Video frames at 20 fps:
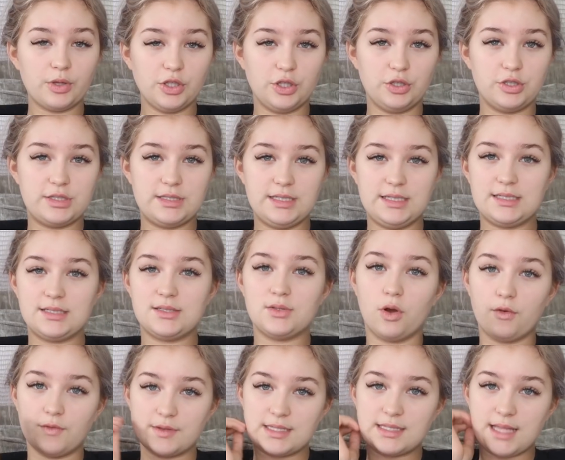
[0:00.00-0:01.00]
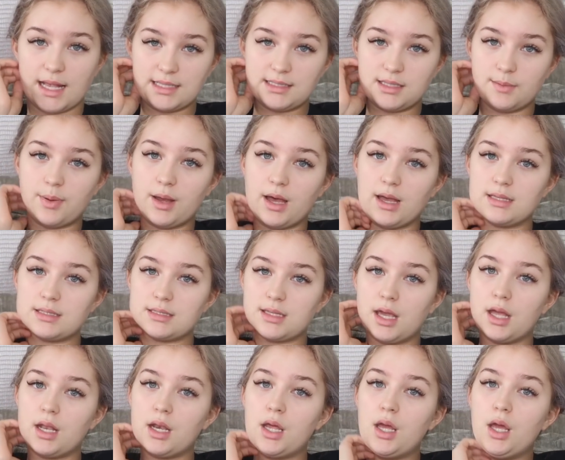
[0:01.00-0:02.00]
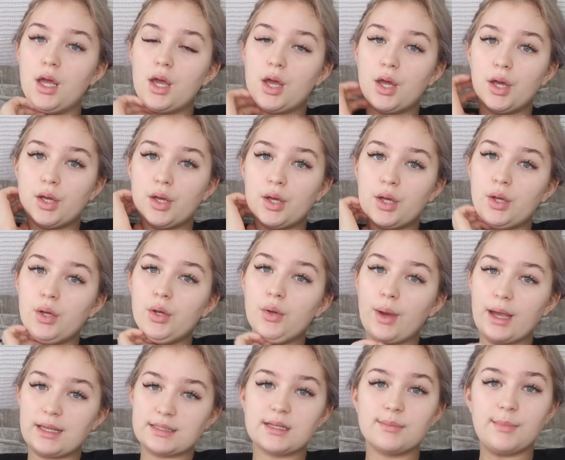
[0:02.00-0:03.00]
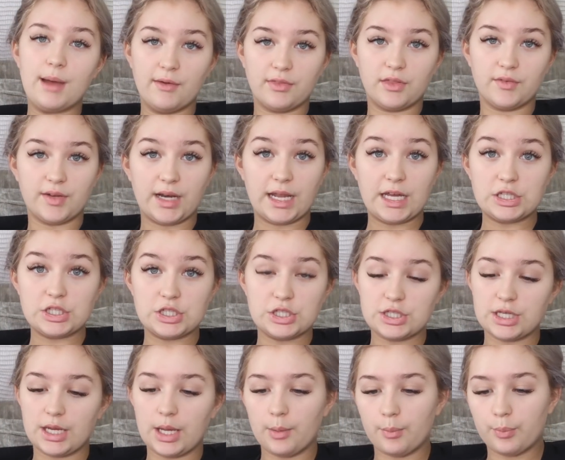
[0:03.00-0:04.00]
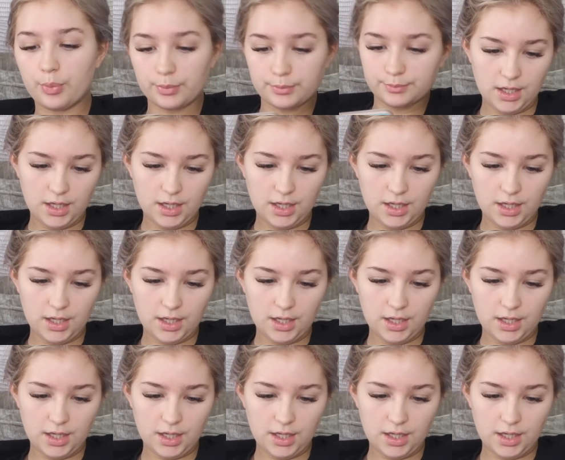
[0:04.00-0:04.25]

You just need to sort of assess the person who has come out of the relationship.